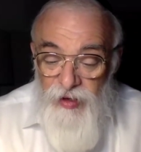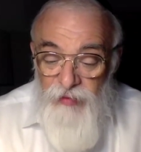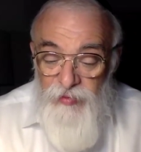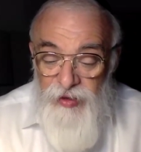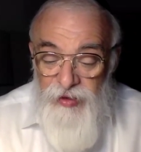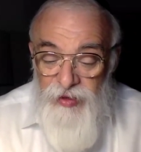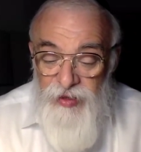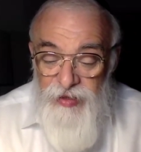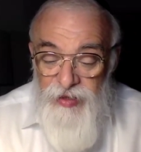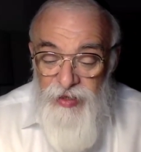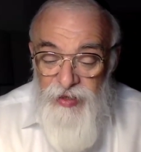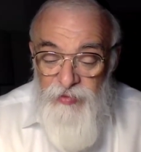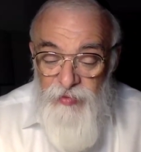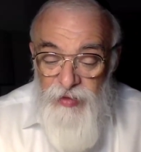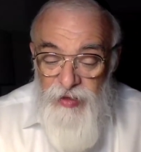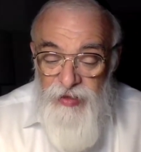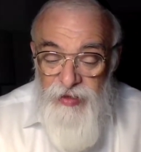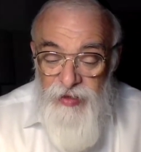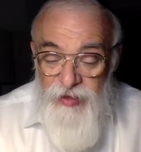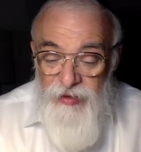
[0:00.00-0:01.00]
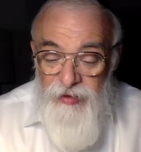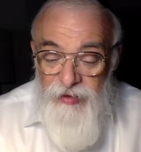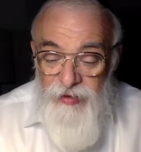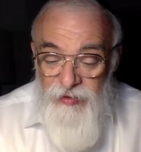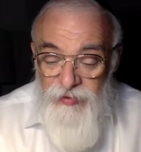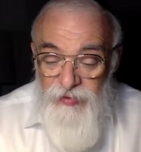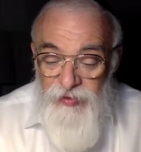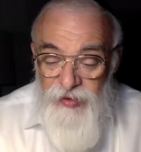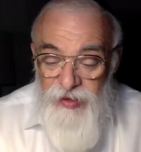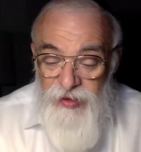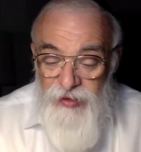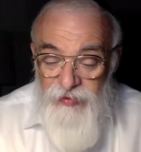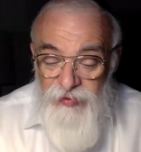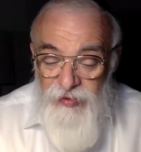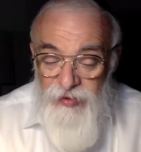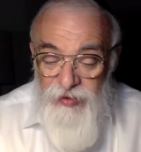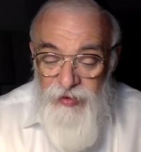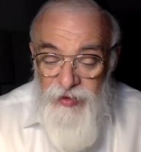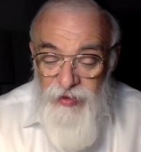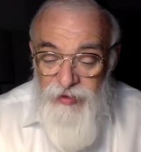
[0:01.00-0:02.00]
But this is missing for the
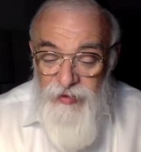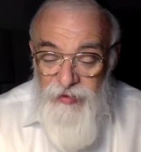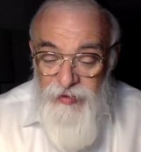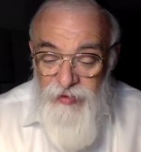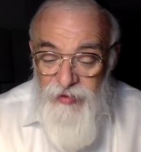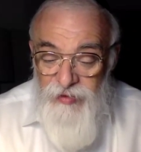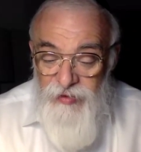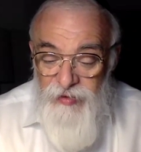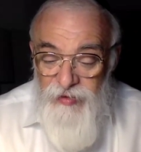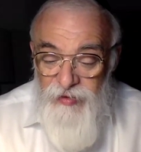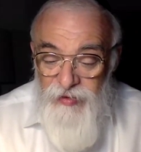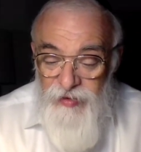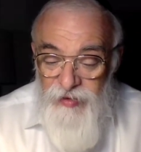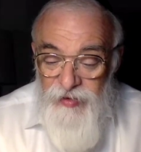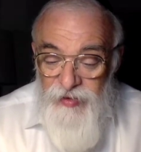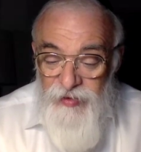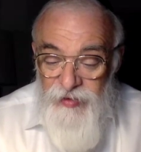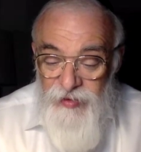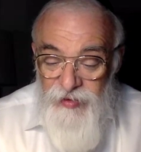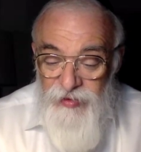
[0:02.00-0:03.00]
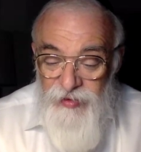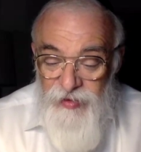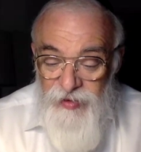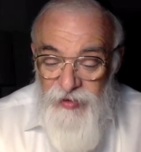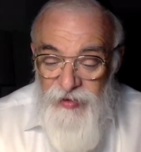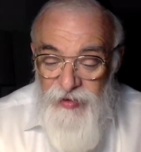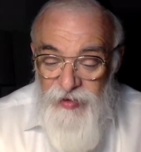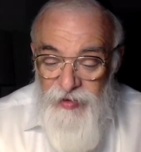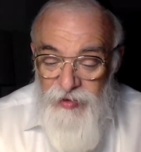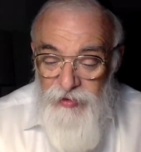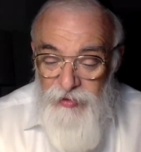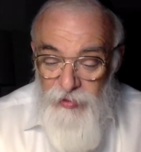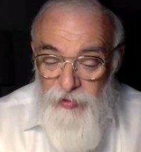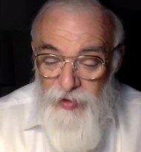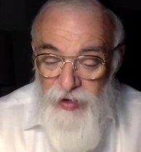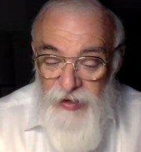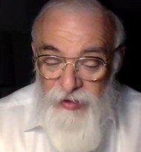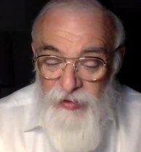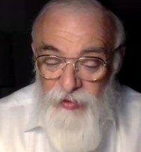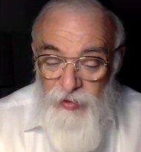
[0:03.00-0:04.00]
fetus in the, the in the
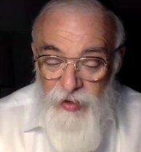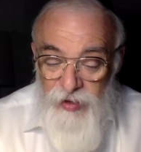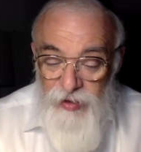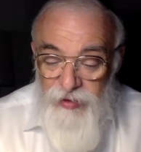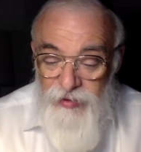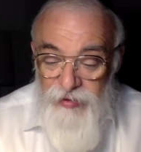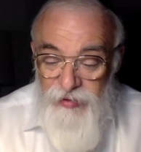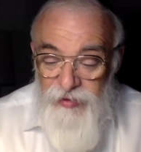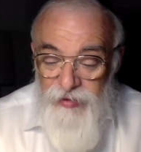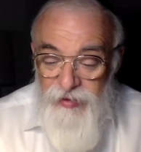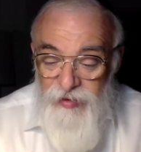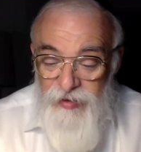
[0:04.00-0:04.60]
direct way,